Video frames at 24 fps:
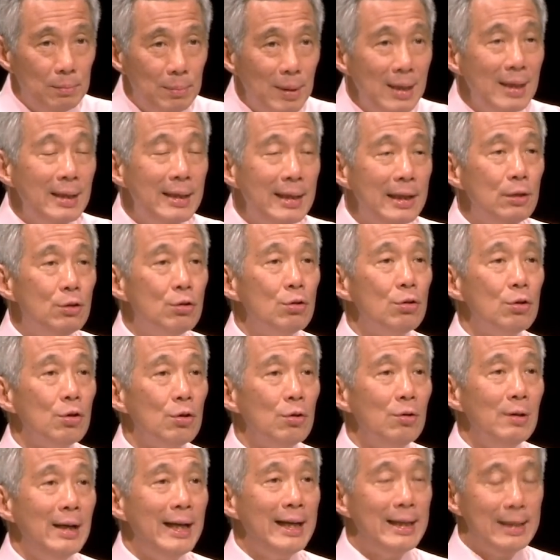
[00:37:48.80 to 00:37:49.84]
building
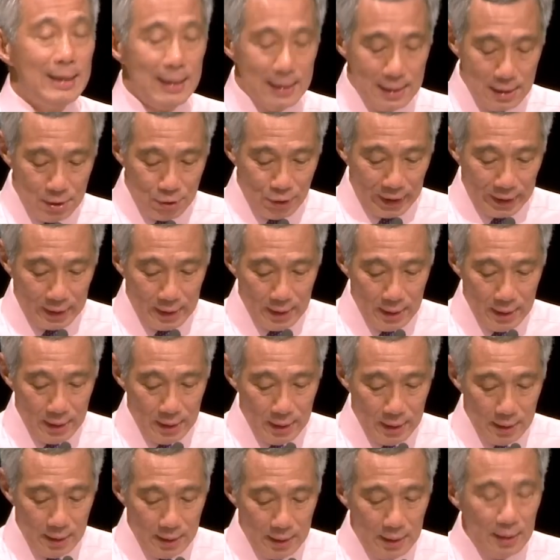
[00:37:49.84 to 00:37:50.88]
Jurong Lake District,
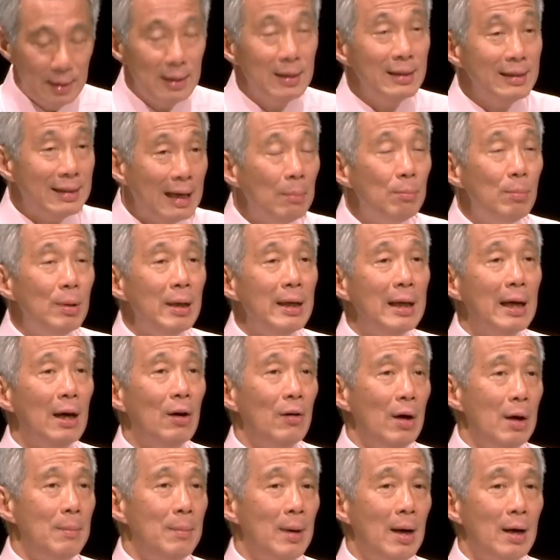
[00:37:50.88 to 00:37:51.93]
doubling
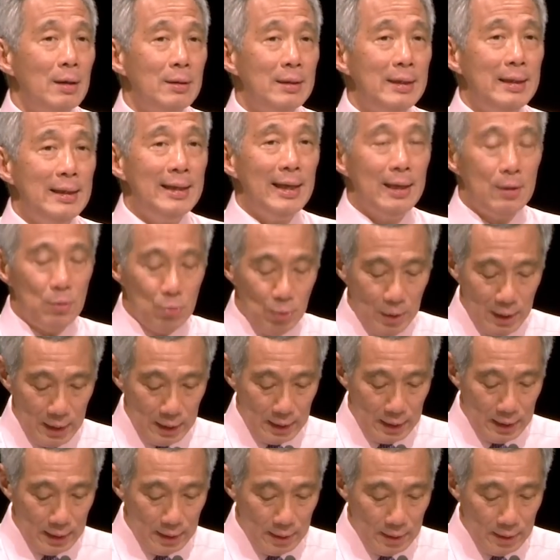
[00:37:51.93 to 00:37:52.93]
our M R T network.